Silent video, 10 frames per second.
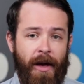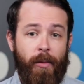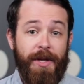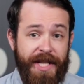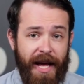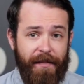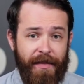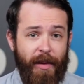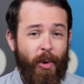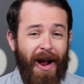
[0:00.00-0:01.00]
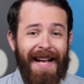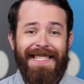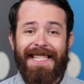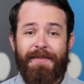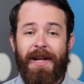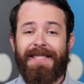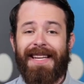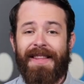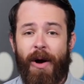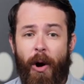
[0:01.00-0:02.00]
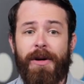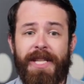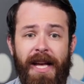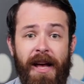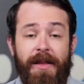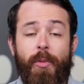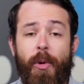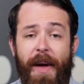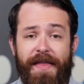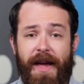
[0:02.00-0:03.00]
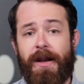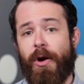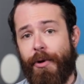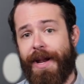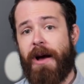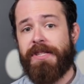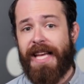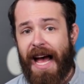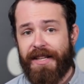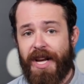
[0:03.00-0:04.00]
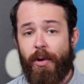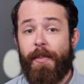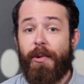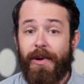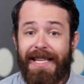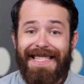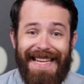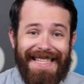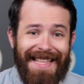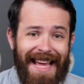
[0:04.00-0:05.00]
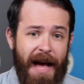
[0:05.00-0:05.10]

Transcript: Worse yet, the more ice is melted in the Arctic, the more methane, a greenhouse gas, will be released into the